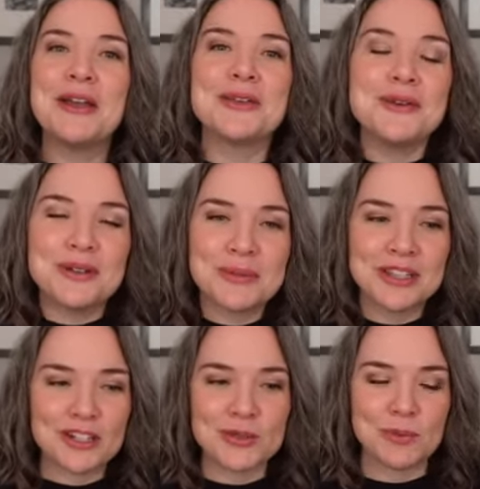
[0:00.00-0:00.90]
you can
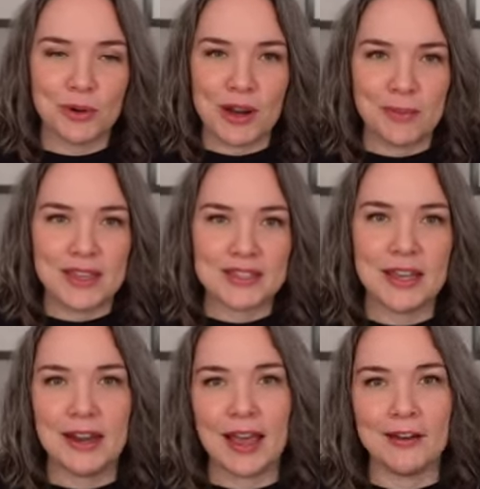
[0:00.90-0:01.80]
really just program this
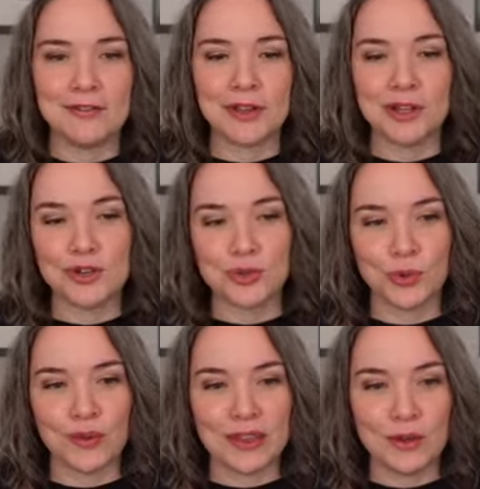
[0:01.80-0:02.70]
and have the
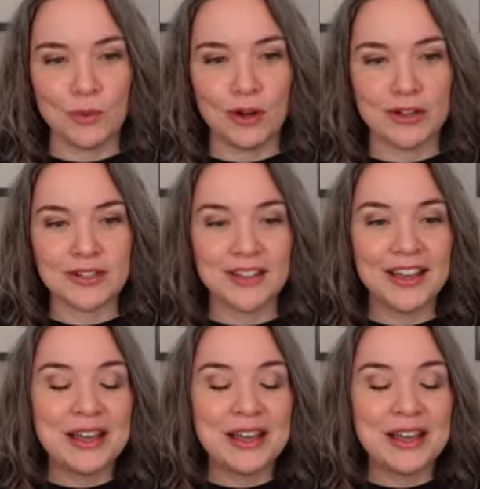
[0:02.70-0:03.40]
control that you want.